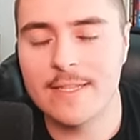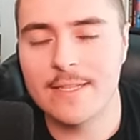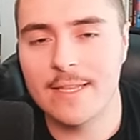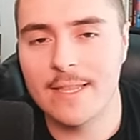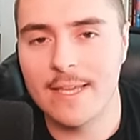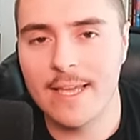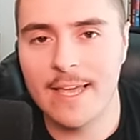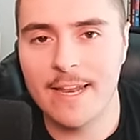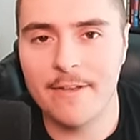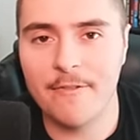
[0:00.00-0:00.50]
to
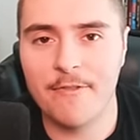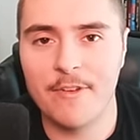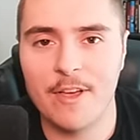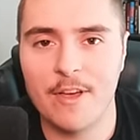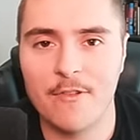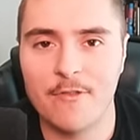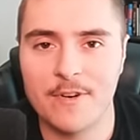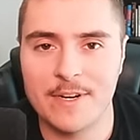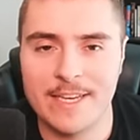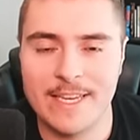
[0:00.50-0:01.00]
the
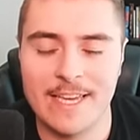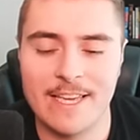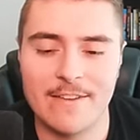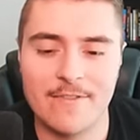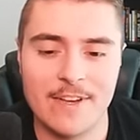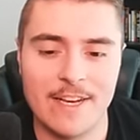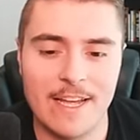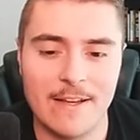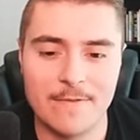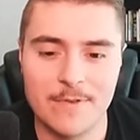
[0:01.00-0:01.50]
NFL for
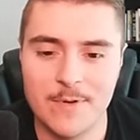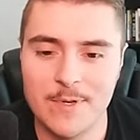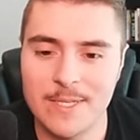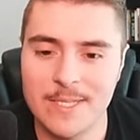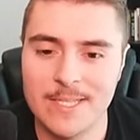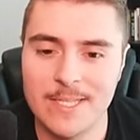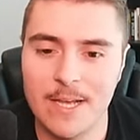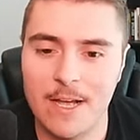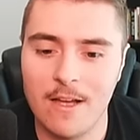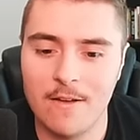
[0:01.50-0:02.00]
Kevin after his
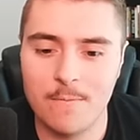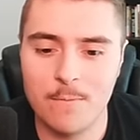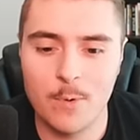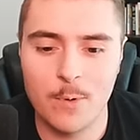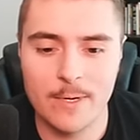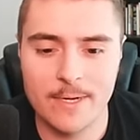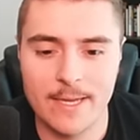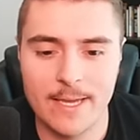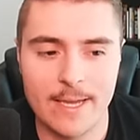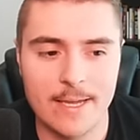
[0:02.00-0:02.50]

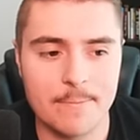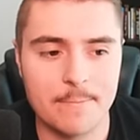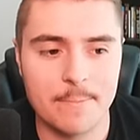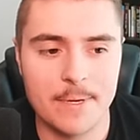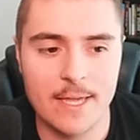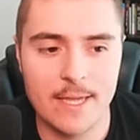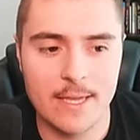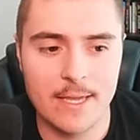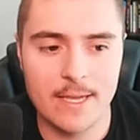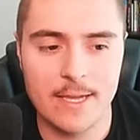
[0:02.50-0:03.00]
sophomore
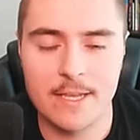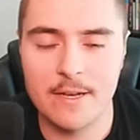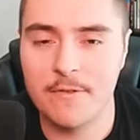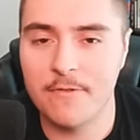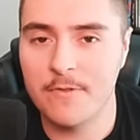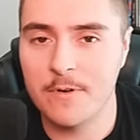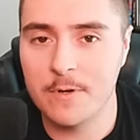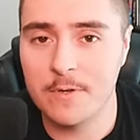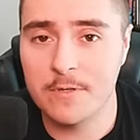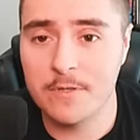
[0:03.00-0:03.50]
campaign,
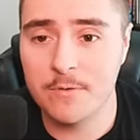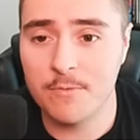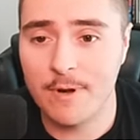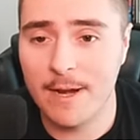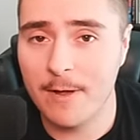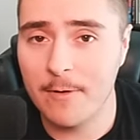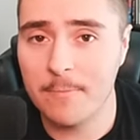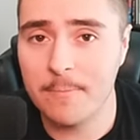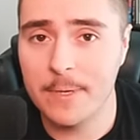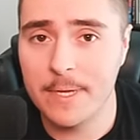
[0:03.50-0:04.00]
first
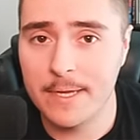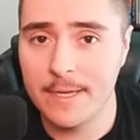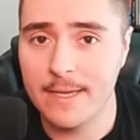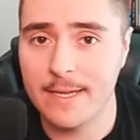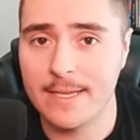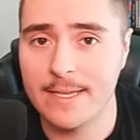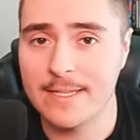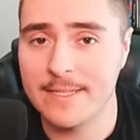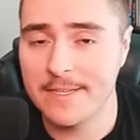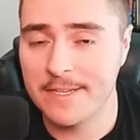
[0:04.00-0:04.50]
round
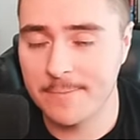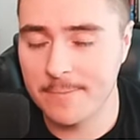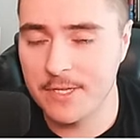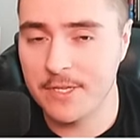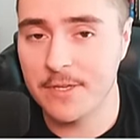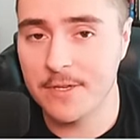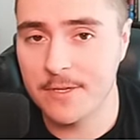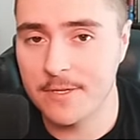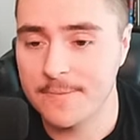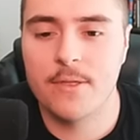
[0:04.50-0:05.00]
pick. He's going to be
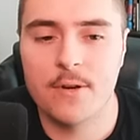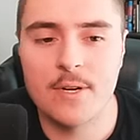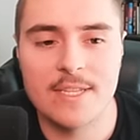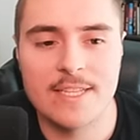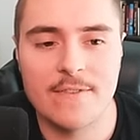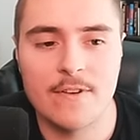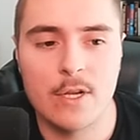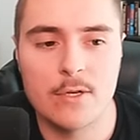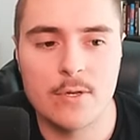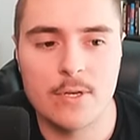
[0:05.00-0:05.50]
good.
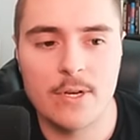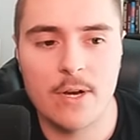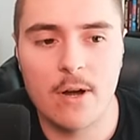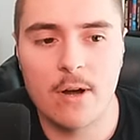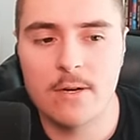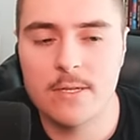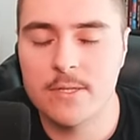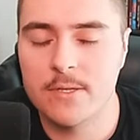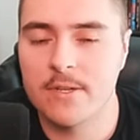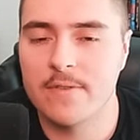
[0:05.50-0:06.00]
3,700
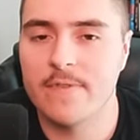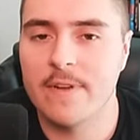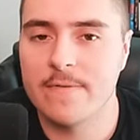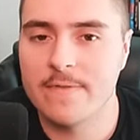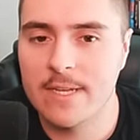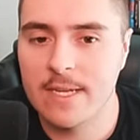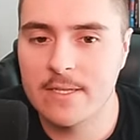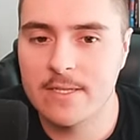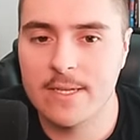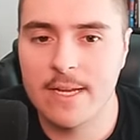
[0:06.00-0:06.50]
yards,
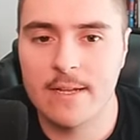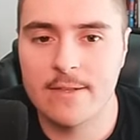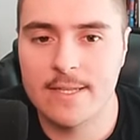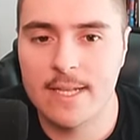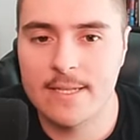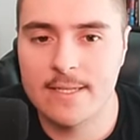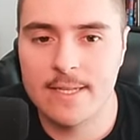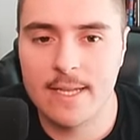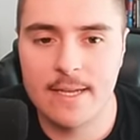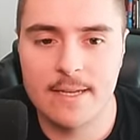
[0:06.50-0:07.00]
35 touchdowns.
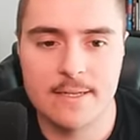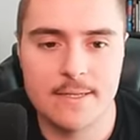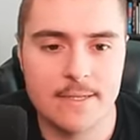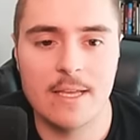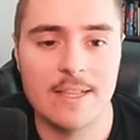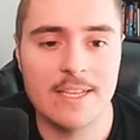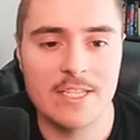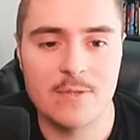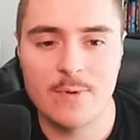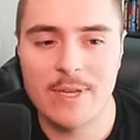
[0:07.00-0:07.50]
That's nice.
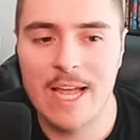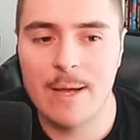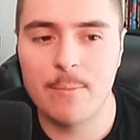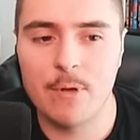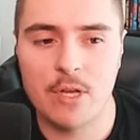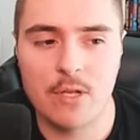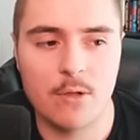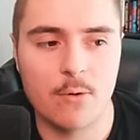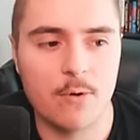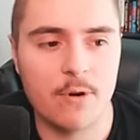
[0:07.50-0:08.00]
At least we got
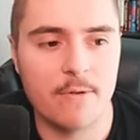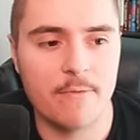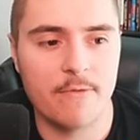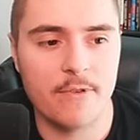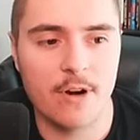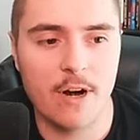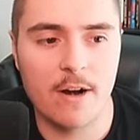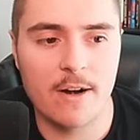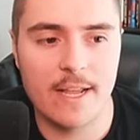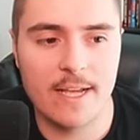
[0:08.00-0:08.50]
McLaurin
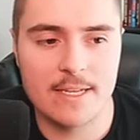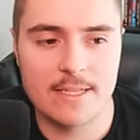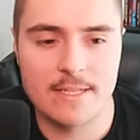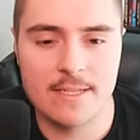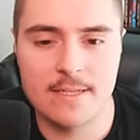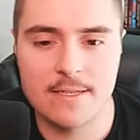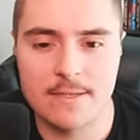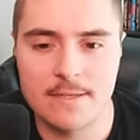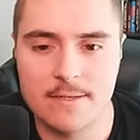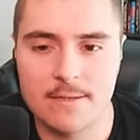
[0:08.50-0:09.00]
for our next
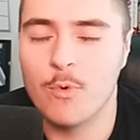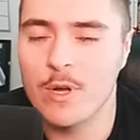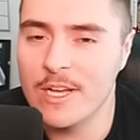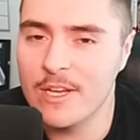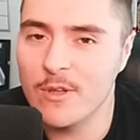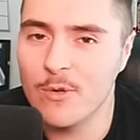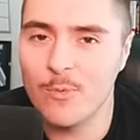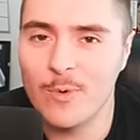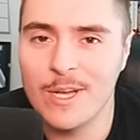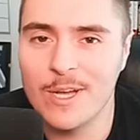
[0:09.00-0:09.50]
season.
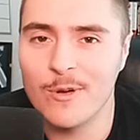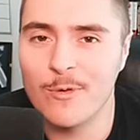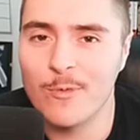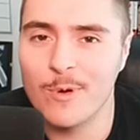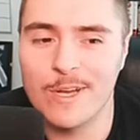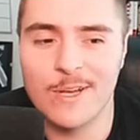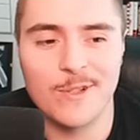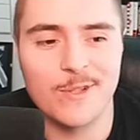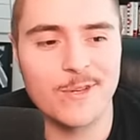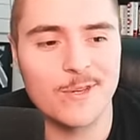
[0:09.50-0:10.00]
Well, well,
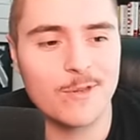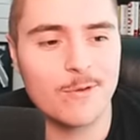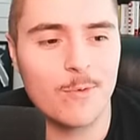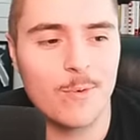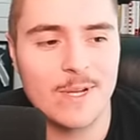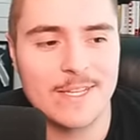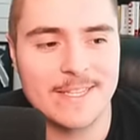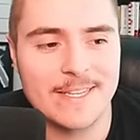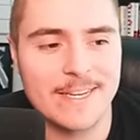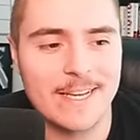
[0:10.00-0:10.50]
well. Look who
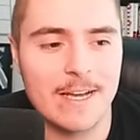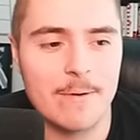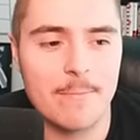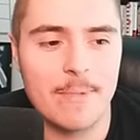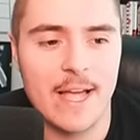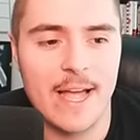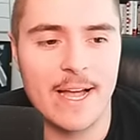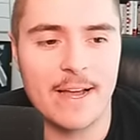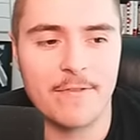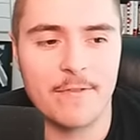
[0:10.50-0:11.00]
wants to come
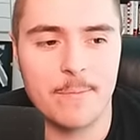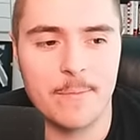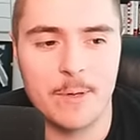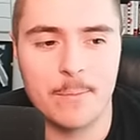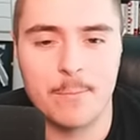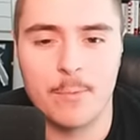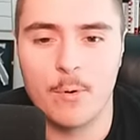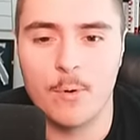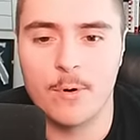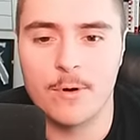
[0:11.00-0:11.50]
back from
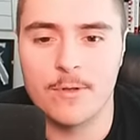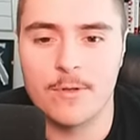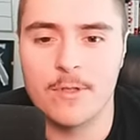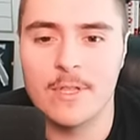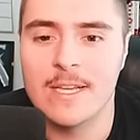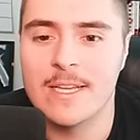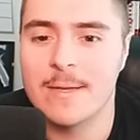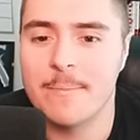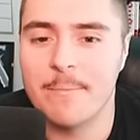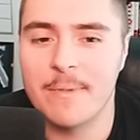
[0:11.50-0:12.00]
the
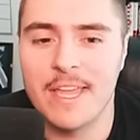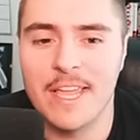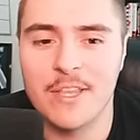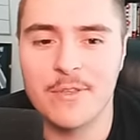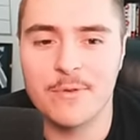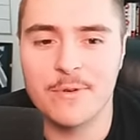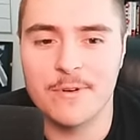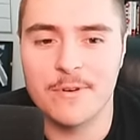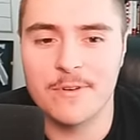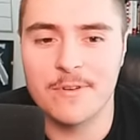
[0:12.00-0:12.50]
portal.
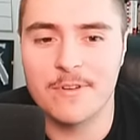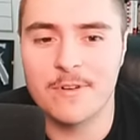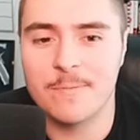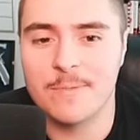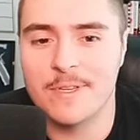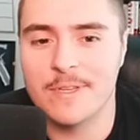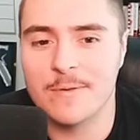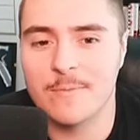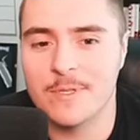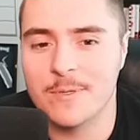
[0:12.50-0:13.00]
Manuel
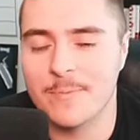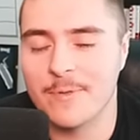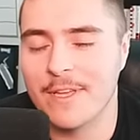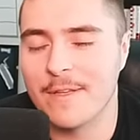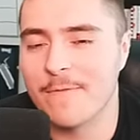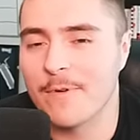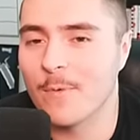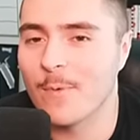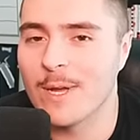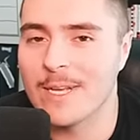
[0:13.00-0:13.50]
Urban was
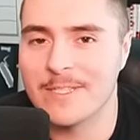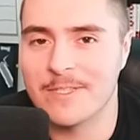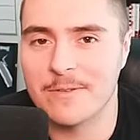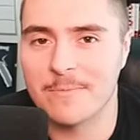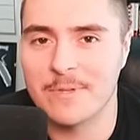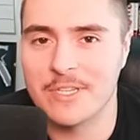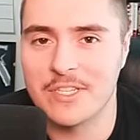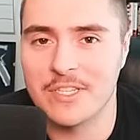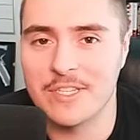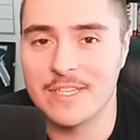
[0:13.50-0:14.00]
playing for
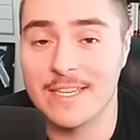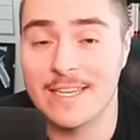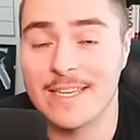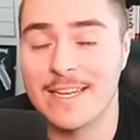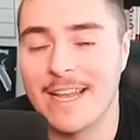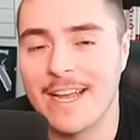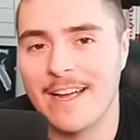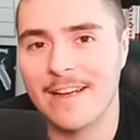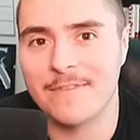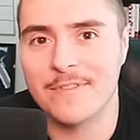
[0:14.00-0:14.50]
Western
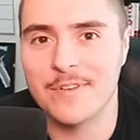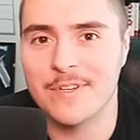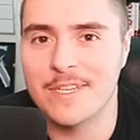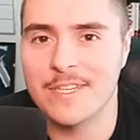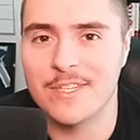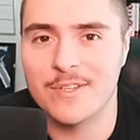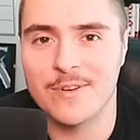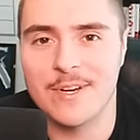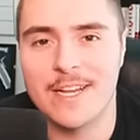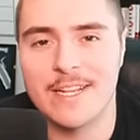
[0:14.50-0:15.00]
Michigan after
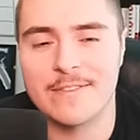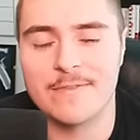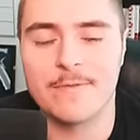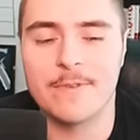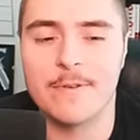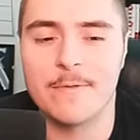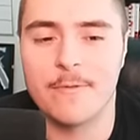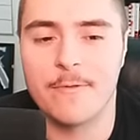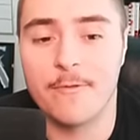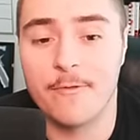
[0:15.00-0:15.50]
he
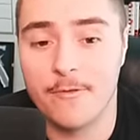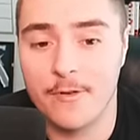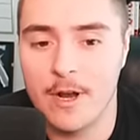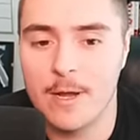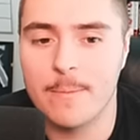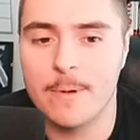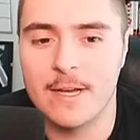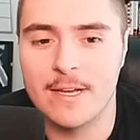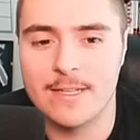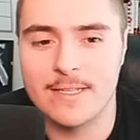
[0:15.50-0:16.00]
transferred
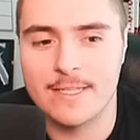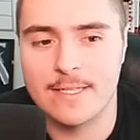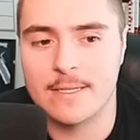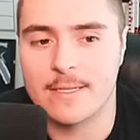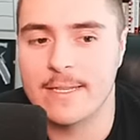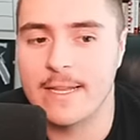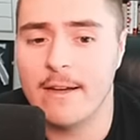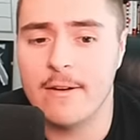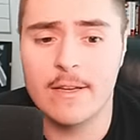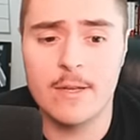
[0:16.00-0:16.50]
from us.
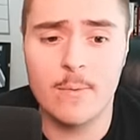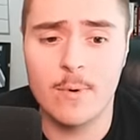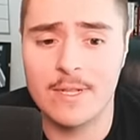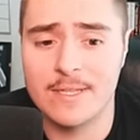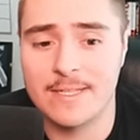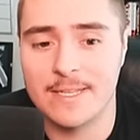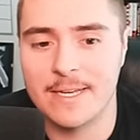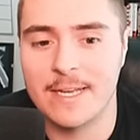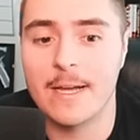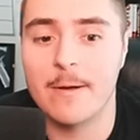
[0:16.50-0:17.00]
Now he
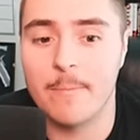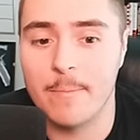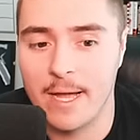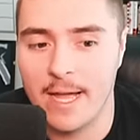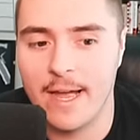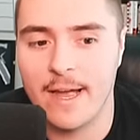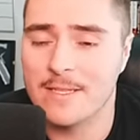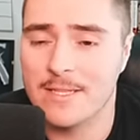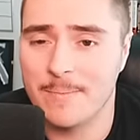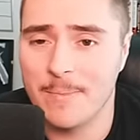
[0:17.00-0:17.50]
wants to come
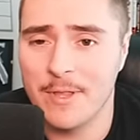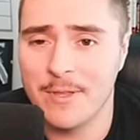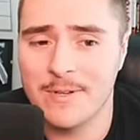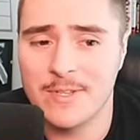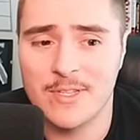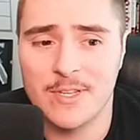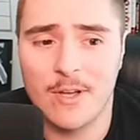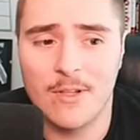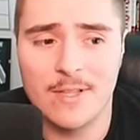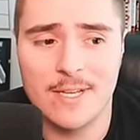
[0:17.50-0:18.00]
back. Some other
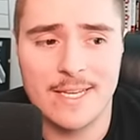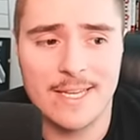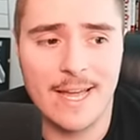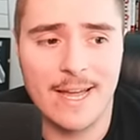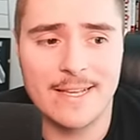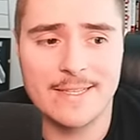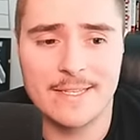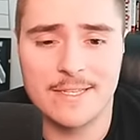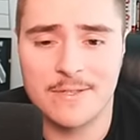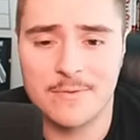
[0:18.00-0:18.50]
solid
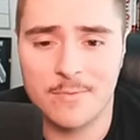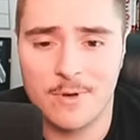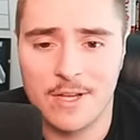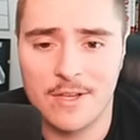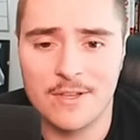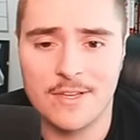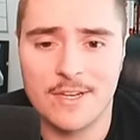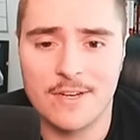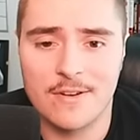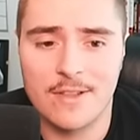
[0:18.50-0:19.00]
guys as
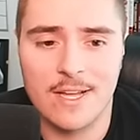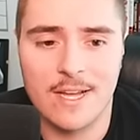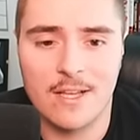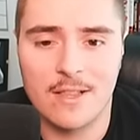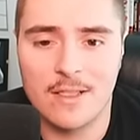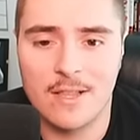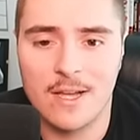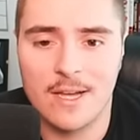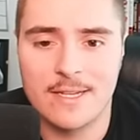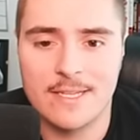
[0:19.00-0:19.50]
well here, like
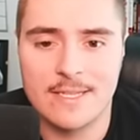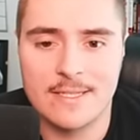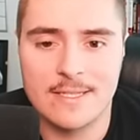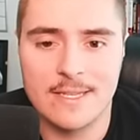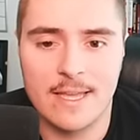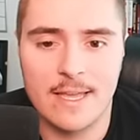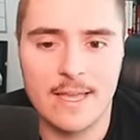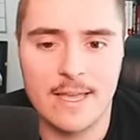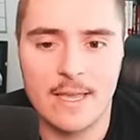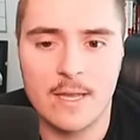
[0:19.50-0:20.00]
Alani
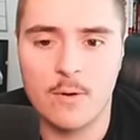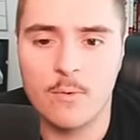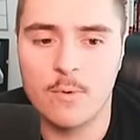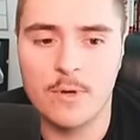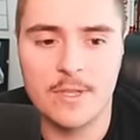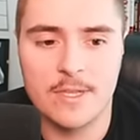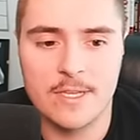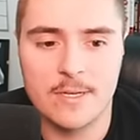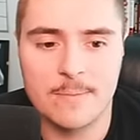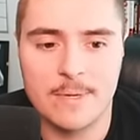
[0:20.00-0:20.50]
Day,
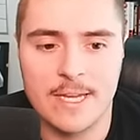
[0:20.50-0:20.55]
William